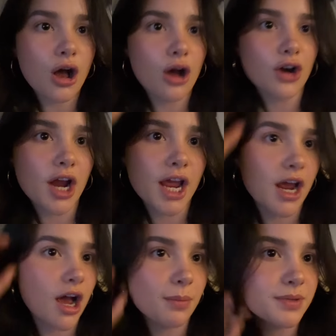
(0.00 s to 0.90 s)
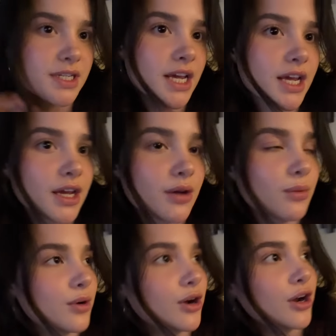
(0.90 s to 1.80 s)
All right, update.
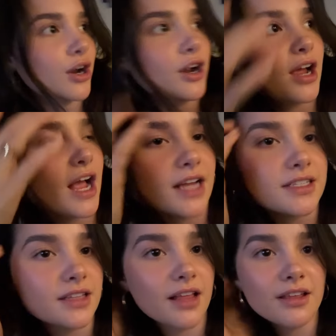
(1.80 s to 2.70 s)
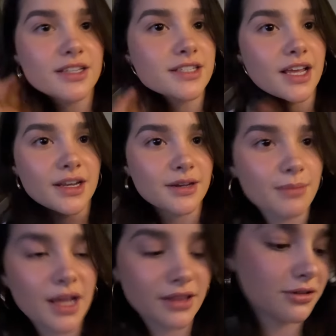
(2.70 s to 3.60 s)
We're at Delilah's and
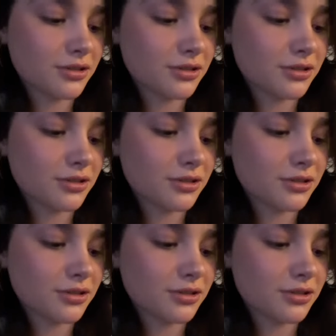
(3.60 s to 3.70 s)
my little